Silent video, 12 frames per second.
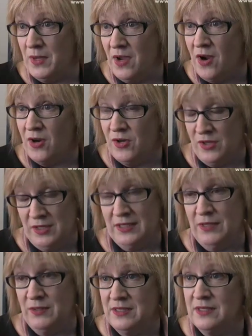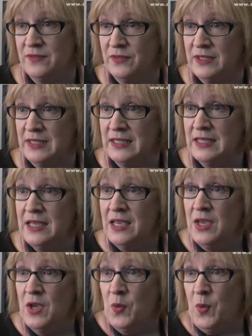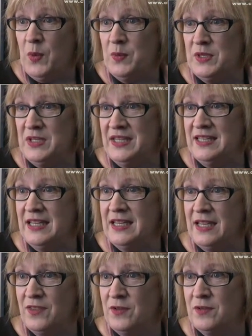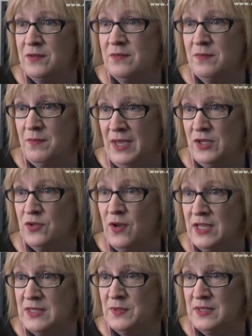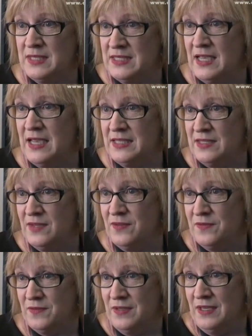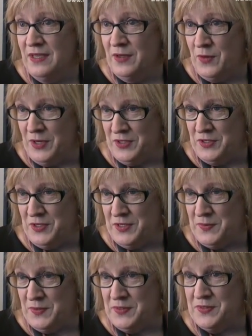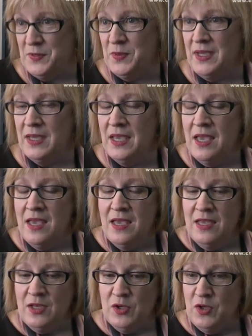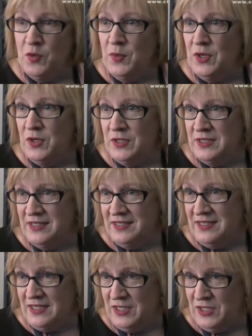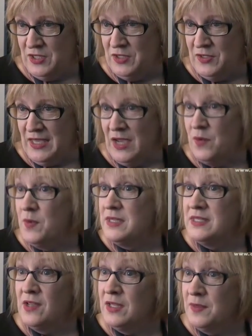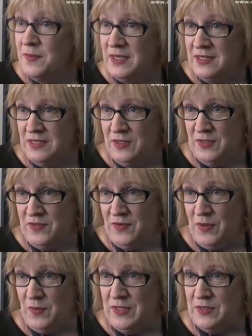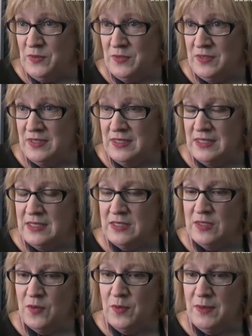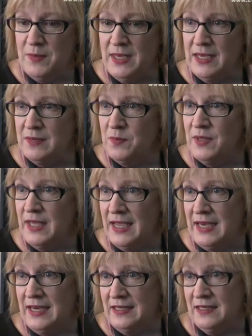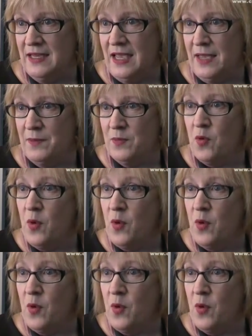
we are currently delivering it, we would need another major hospital the size of Christchurch Hospital. So we knew we couldn't continue to do that. It was not the best use of our resources, and so we began planning